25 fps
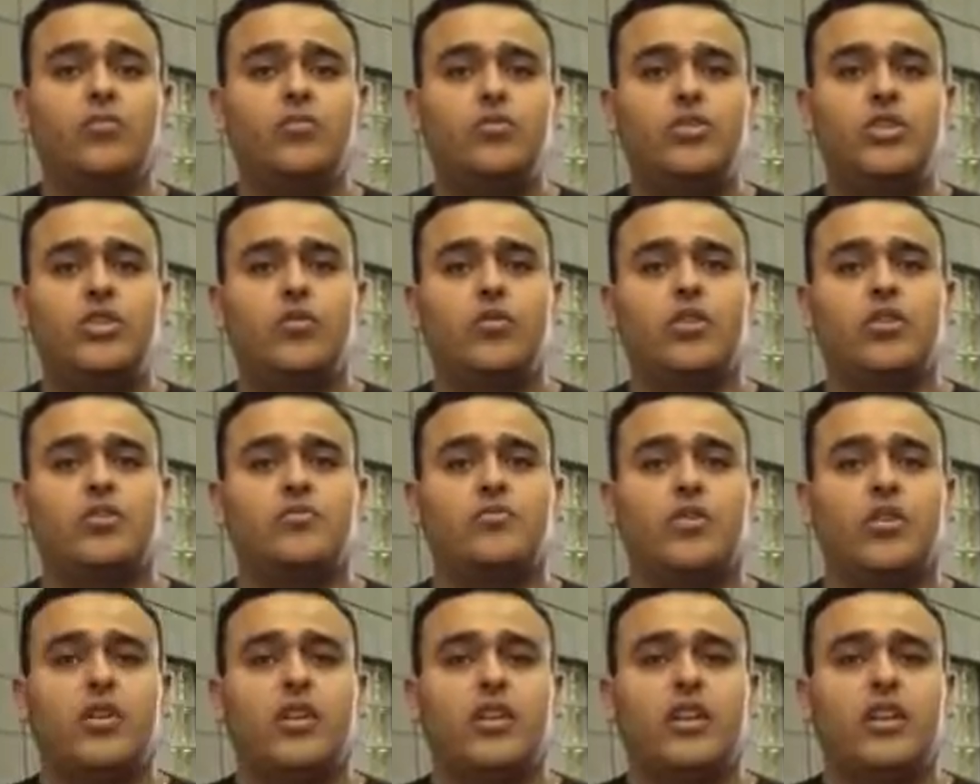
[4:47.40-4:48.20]
She works
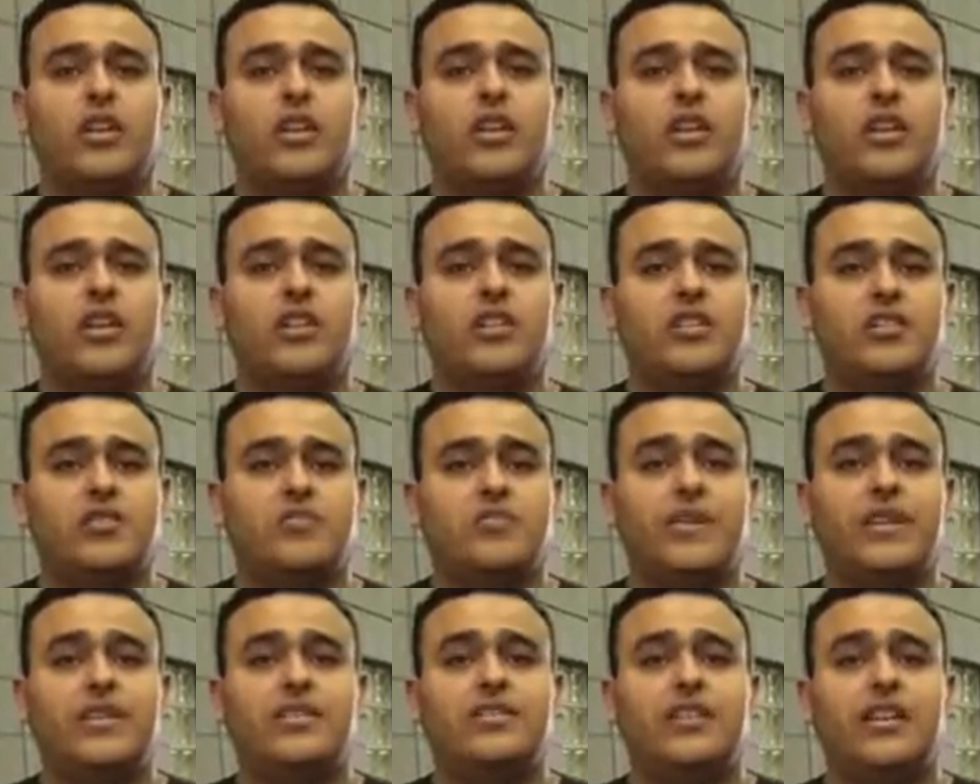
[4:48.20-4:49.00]
more to just
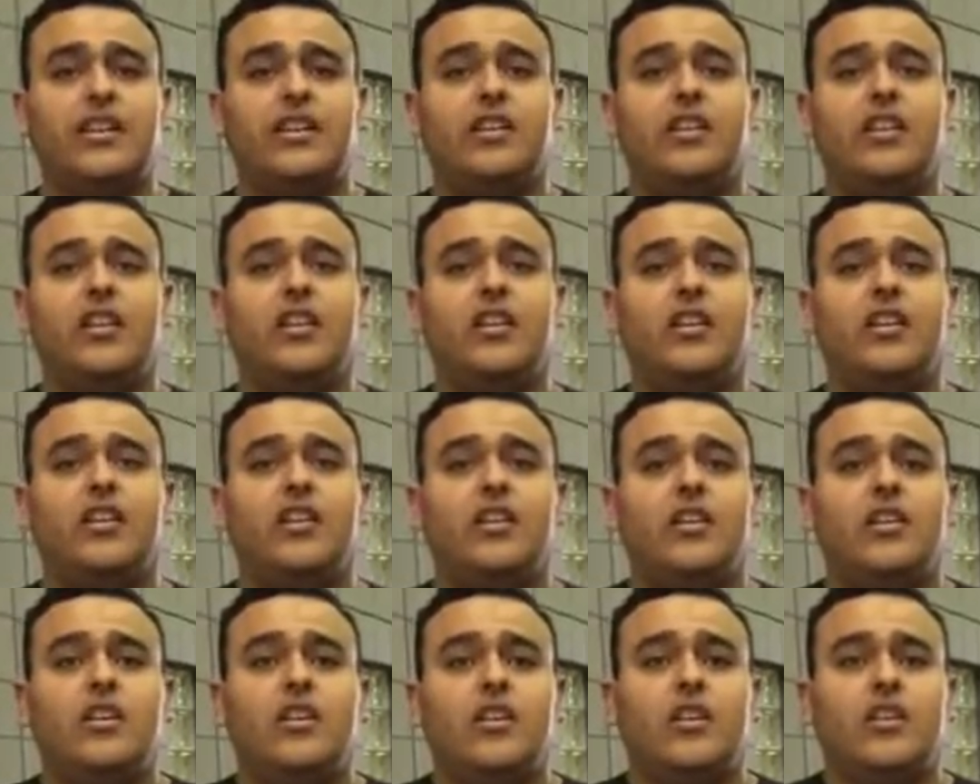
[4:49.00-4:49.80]
maintain
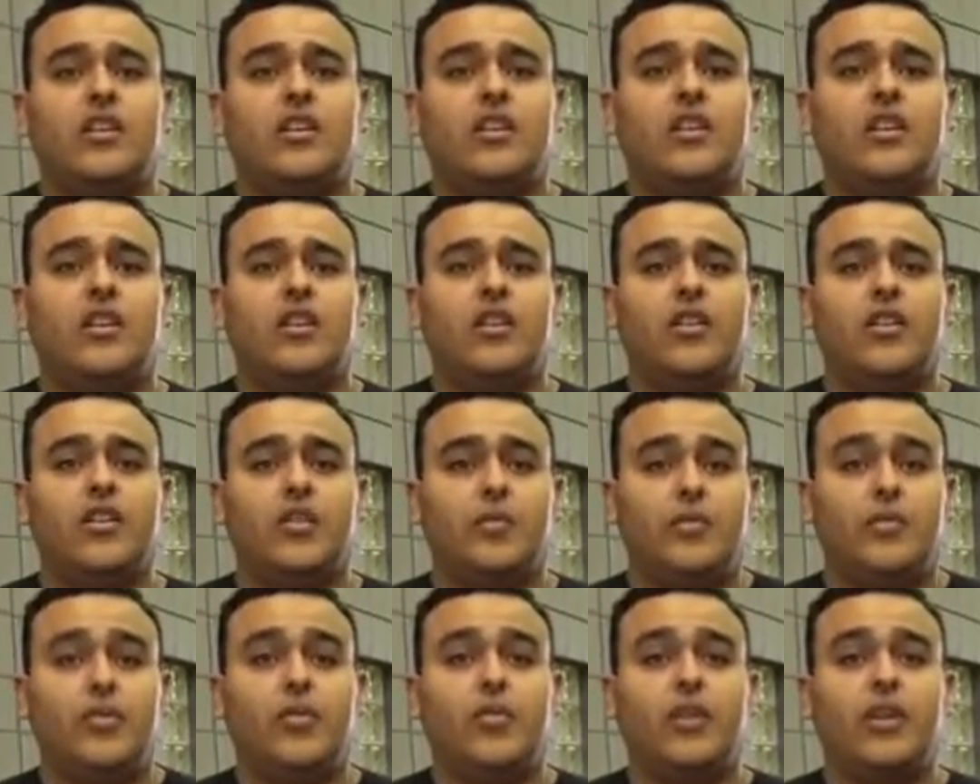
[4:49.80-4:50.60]

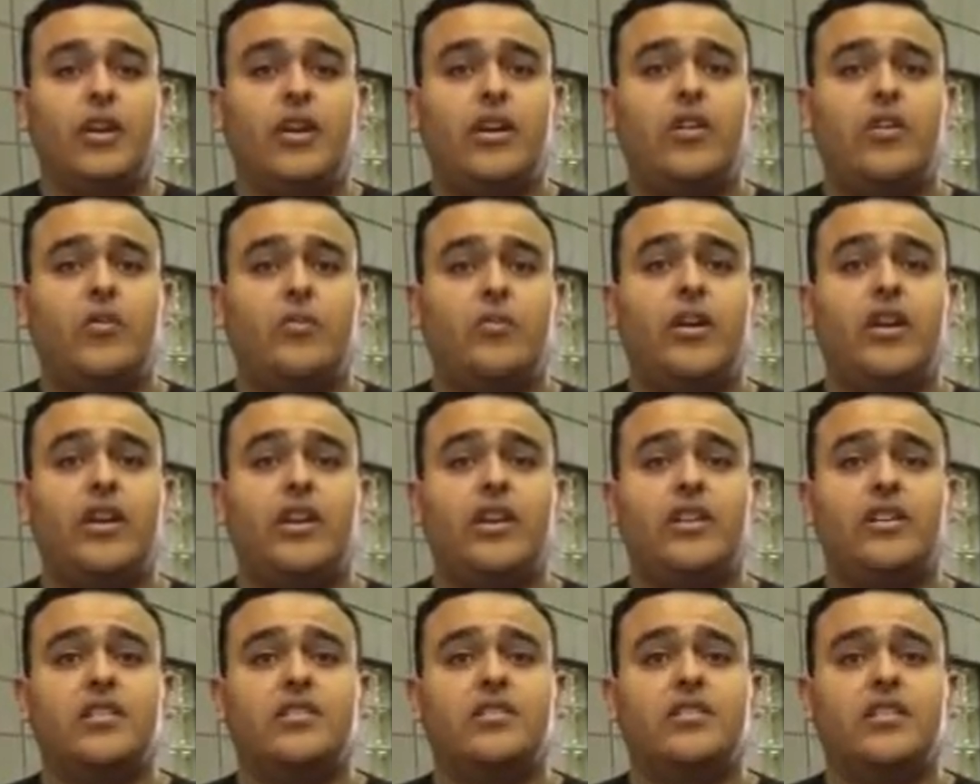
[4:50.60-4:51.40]
the way her
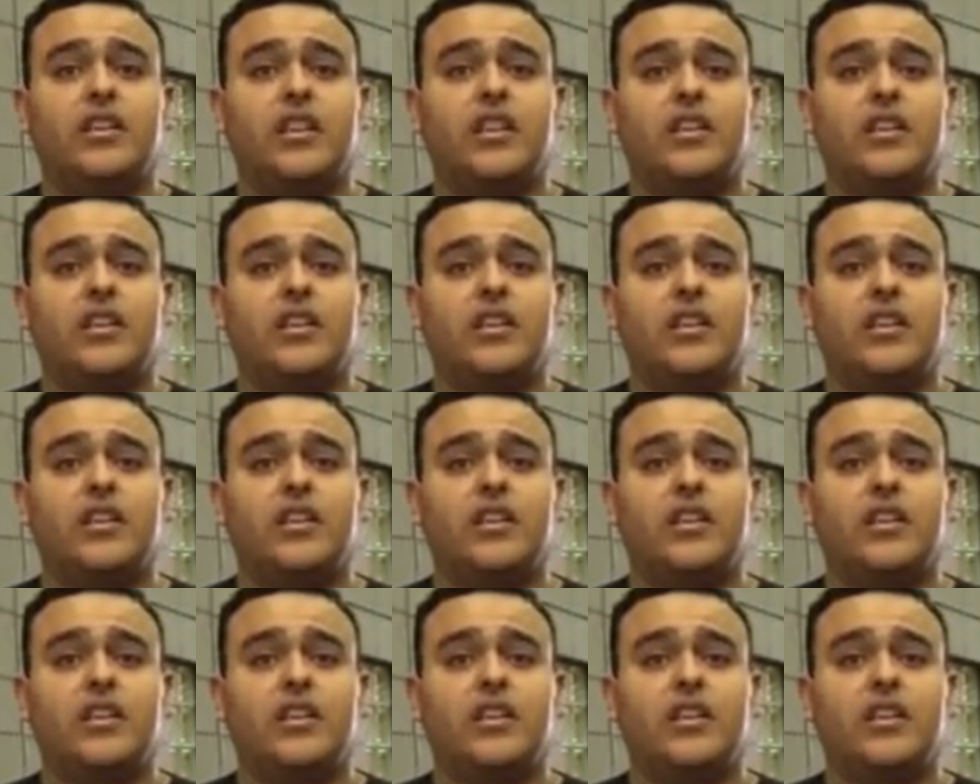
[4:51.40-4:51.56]
body is.